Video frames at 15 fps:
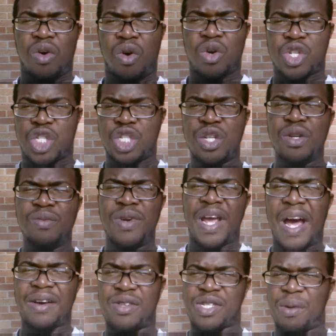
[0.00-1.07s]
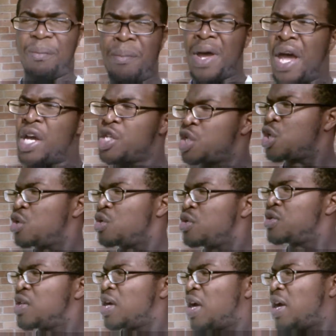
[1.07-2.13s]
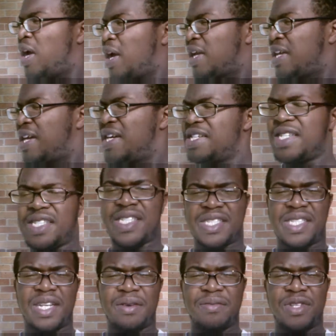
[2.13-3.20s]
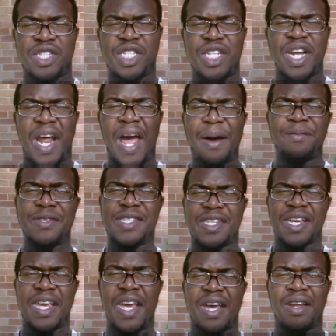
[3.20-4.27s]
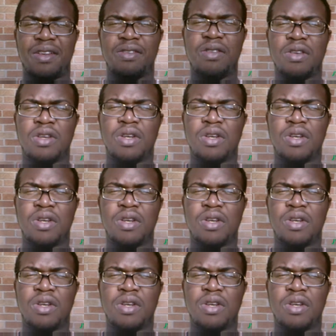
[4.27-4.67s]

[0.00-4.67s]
Or shouldn't we have some measures in case some of this shit happens again?